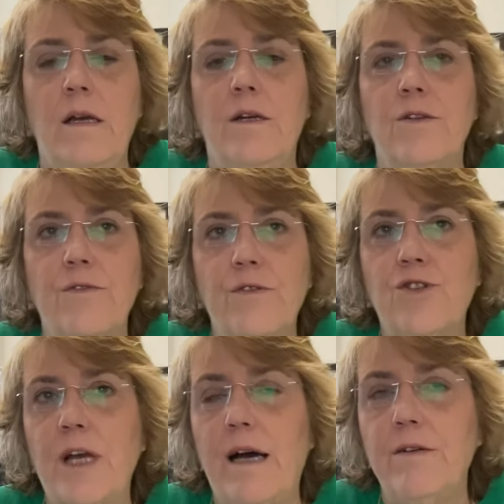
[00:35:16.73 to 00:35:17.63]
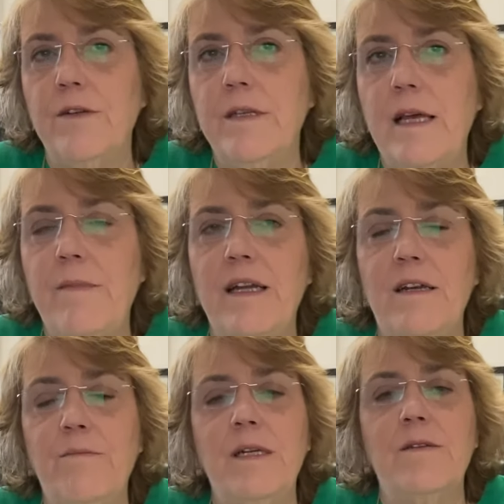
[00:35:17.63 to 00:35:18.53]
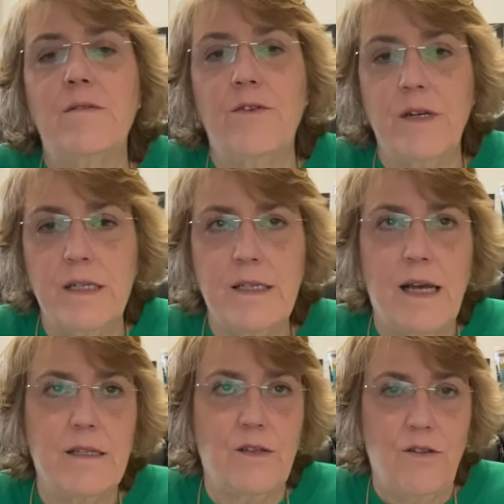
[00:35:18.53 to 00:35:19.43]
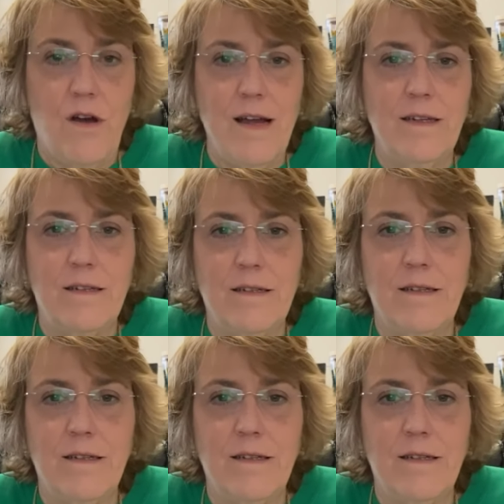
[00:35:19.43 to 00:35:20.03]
During their childhood, they may have been criticized a lot.